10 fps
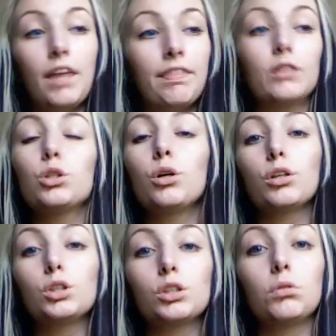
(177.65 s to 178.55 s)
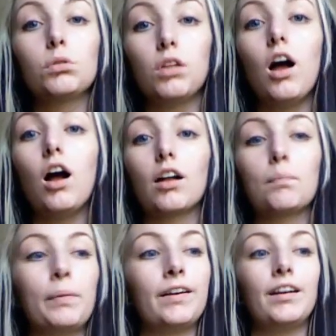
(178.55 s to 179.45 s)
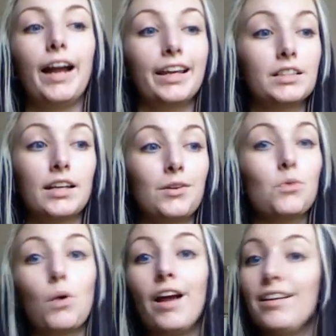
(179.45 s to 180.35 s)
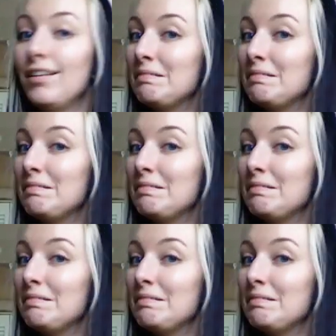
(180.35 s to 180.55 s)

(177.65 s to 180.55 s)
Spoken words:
And that took so long, but I can tell you what,